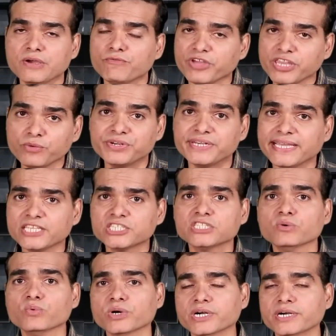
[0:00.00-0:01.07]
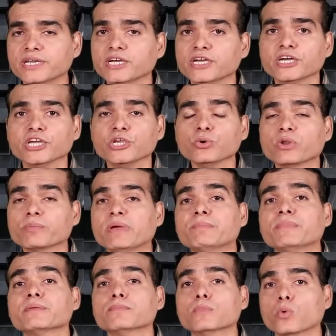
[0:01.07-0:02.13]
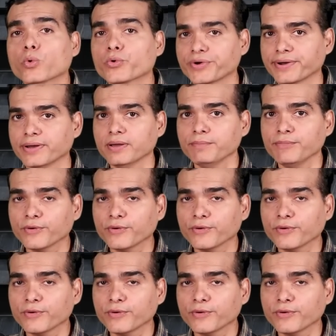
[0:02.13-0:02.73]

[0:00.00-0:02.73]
When you teach the word, you remember more,